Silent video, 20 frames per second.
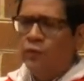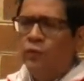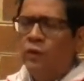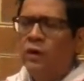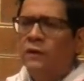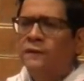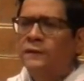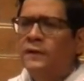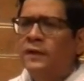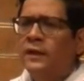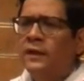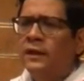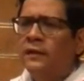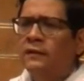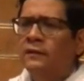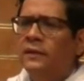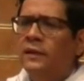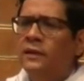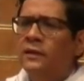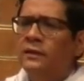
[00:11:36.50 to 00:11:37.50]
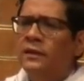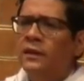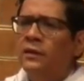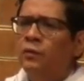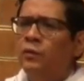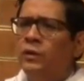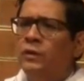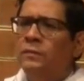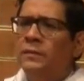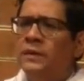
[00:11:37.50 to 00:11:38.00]
too often I think
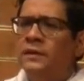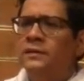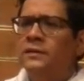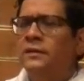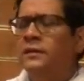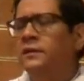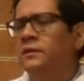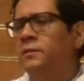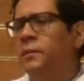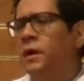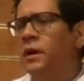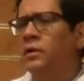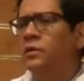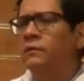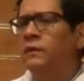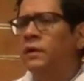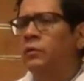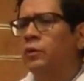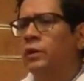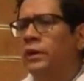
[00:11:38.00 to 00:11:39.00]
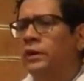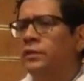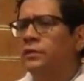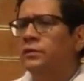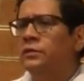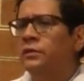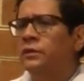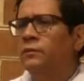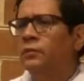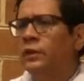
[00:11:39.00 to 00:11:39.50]
that we miss this part of our
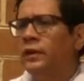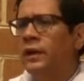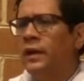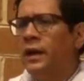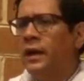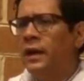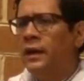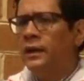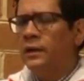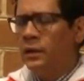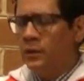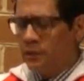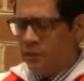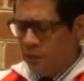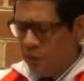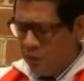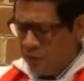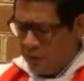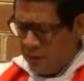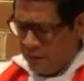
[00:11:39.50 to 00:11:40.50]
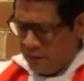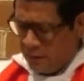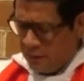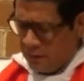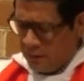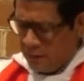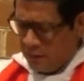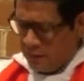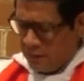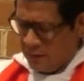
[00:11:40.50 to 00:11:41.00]
relationship with God.
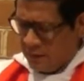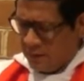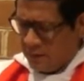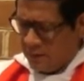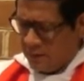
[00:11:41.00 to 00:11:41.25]
Certainly,